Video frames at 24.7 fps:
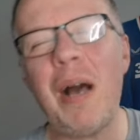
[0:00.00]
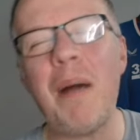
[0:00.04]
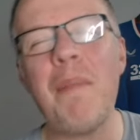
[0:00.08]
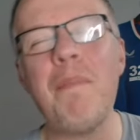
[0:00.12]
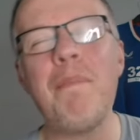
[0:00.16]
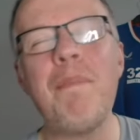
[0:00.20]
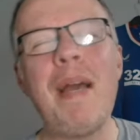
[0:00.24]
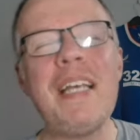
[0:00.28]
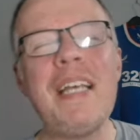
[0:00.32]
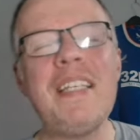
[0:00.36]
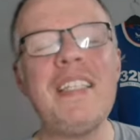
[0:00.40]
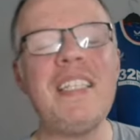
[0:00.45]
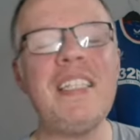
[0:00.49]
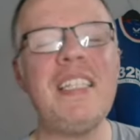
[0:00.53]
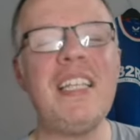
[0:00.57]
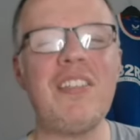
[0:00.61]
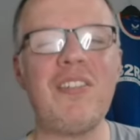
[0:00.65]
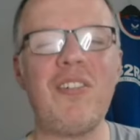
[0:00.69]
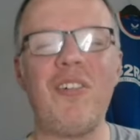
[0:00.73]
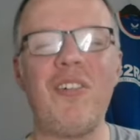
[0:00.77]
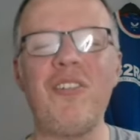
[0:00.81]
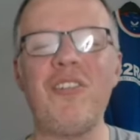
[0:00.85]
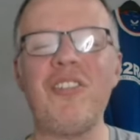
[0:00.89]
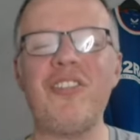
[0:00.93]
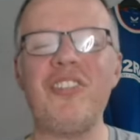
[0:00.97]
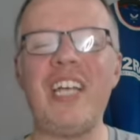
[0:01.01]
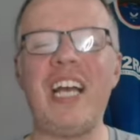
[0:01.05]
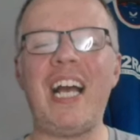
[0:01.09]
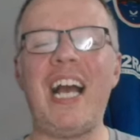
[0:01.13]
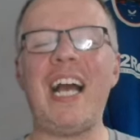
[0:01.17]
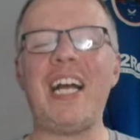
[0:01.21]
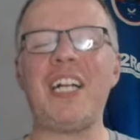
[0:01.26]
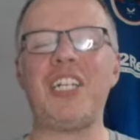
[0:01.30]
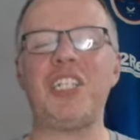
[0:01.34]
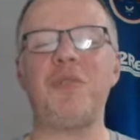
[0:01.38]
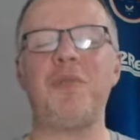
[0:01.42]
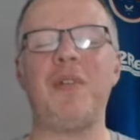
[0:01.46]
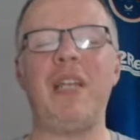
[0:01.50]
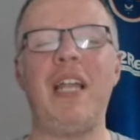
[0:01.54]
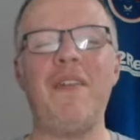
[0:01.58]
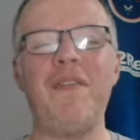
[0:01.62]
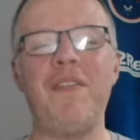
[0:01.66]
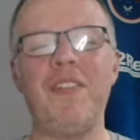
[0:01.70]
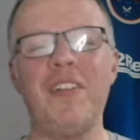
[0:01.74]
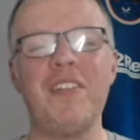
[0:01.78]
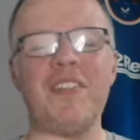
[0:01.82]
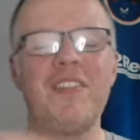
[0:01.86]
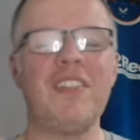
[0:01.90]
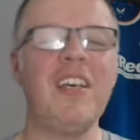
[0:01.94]
I'm basing this on actual
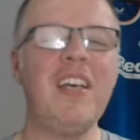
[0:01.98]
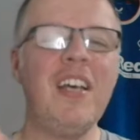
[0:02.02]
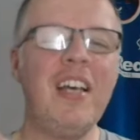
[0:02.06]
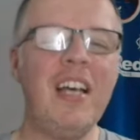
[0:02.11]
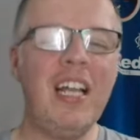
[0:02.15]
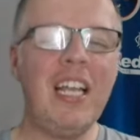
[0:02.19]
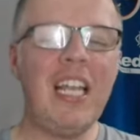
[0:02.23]
evidence.